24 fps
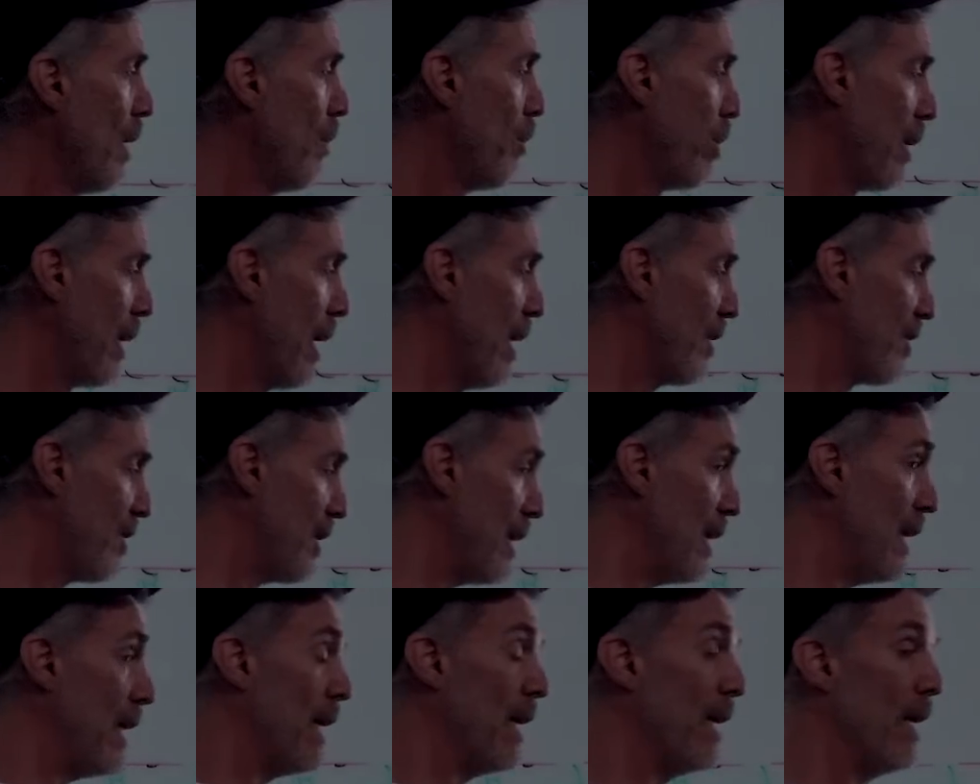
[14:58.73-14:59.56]
plus
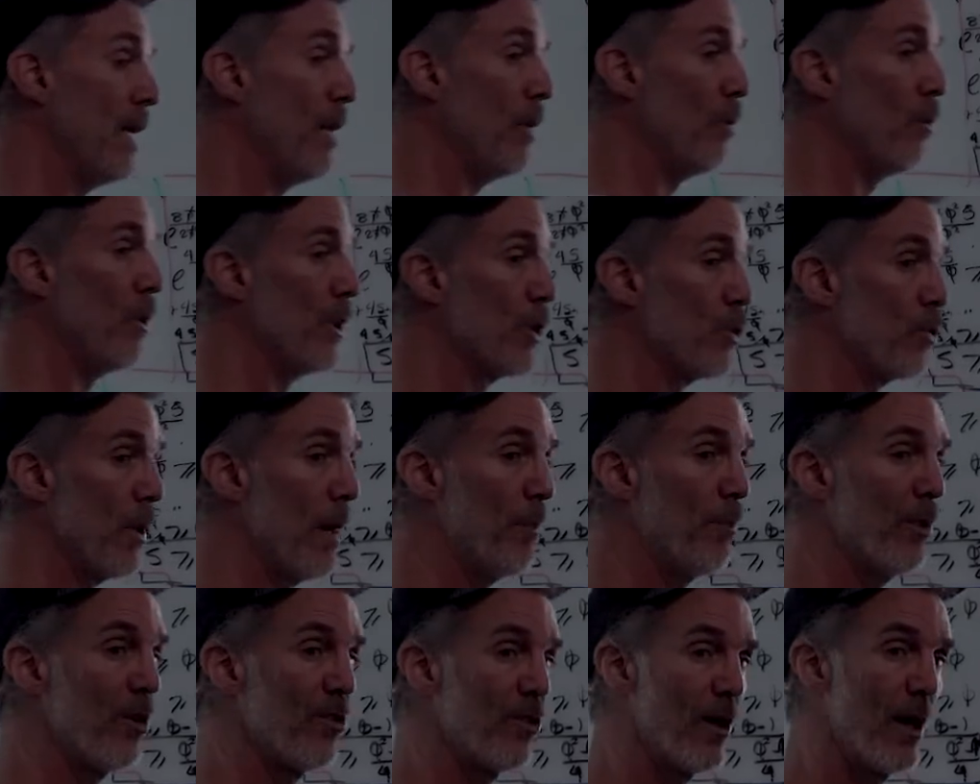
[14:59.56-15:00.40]
E, which
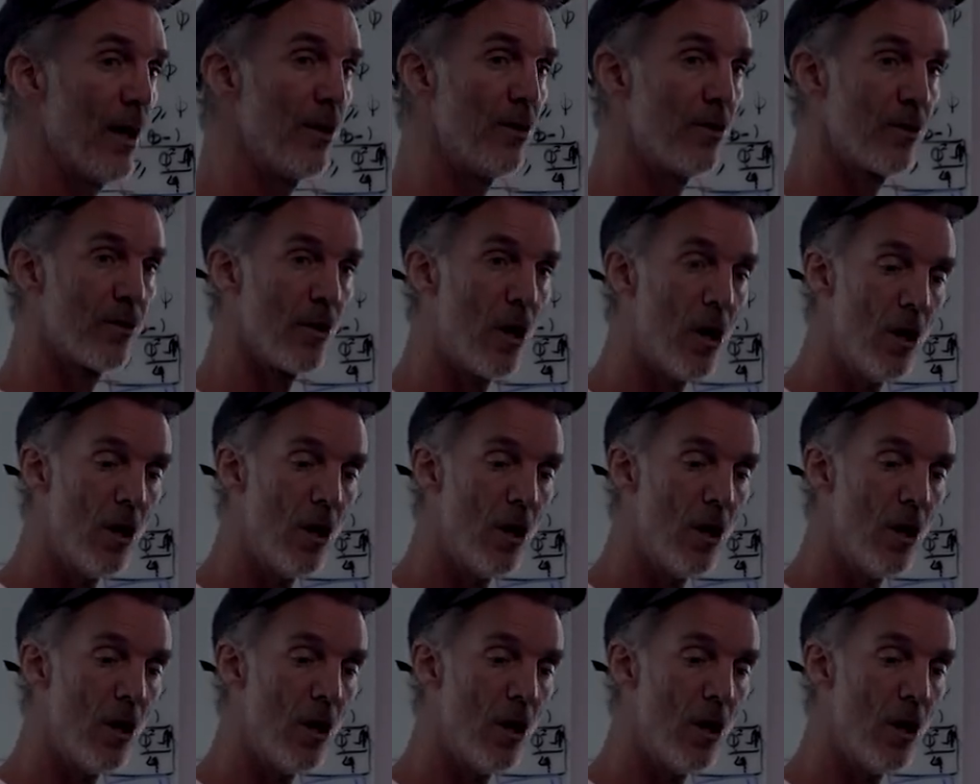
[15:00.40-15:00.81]
represents